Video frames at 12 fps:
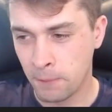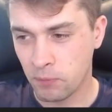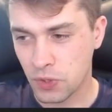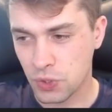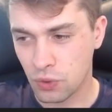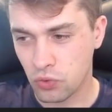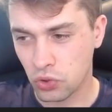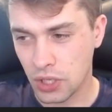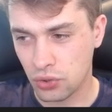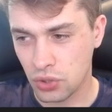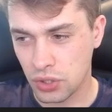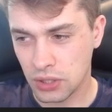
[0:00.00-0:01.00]
So for
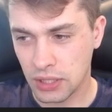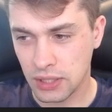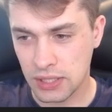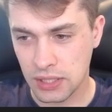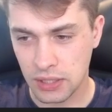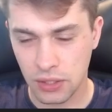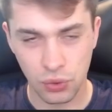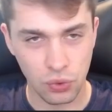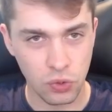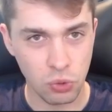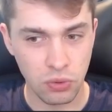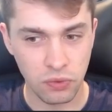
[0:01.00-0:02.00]
that reason, I decided to
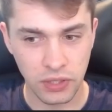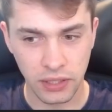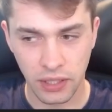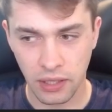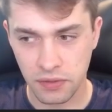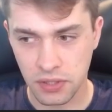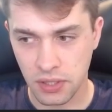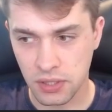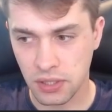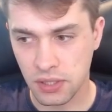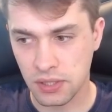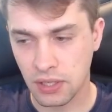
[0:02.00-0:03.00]
go with knight f6
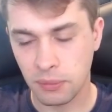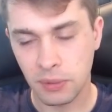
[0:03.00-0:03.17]
this time,